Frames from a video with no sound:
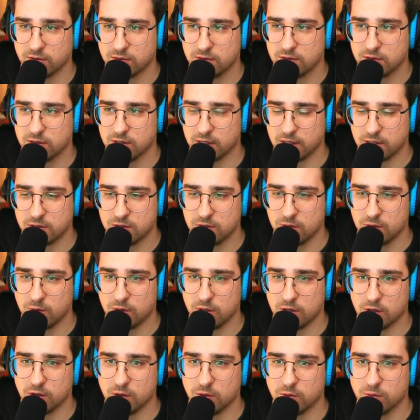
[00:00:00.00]
like
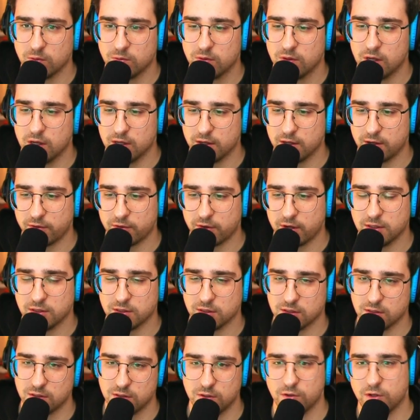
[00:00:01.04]
studio, another
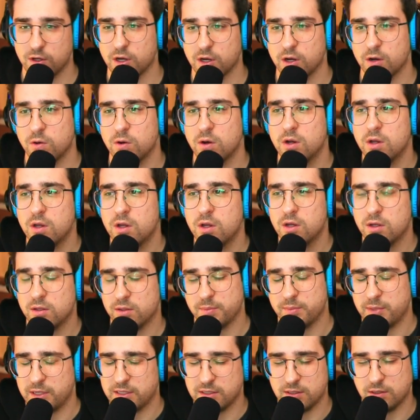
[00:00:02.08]
engine studio
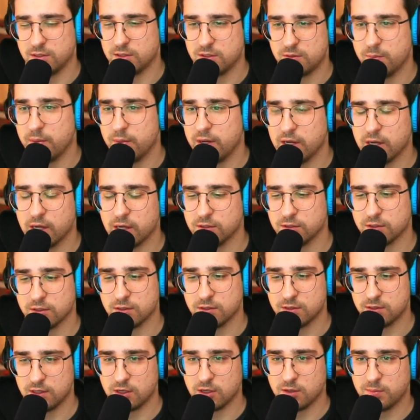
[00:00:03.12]
that basically just made
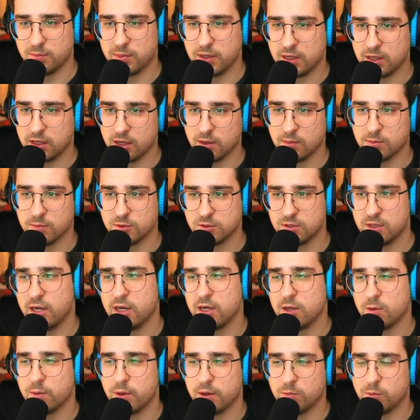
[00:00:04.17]
engines. They didn't make games.
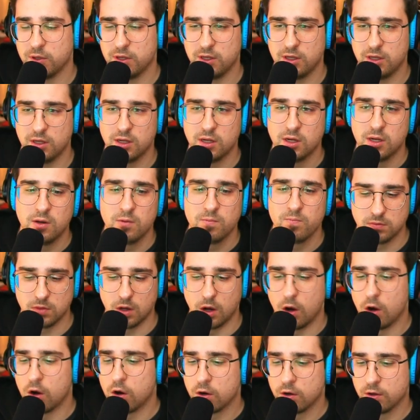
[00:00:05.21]
Anyway,
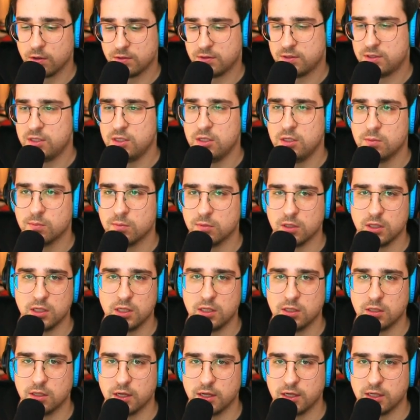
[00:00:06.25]
our team
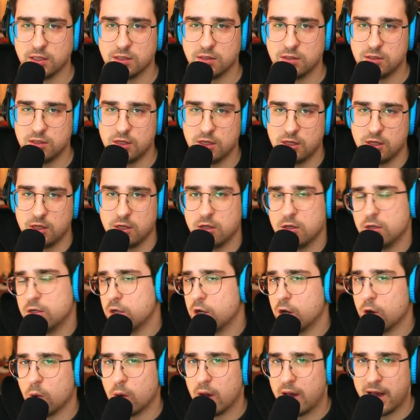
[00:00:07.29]
lead didn't
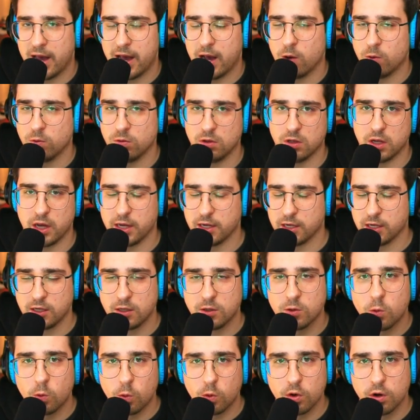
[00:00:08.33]
know how
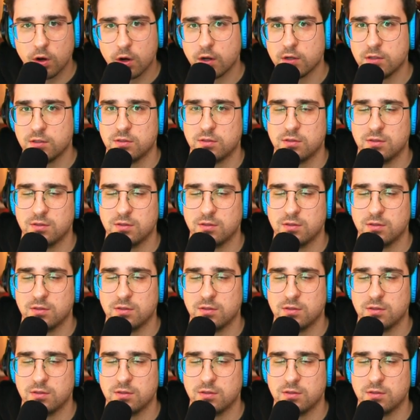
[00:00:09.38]
lighting worked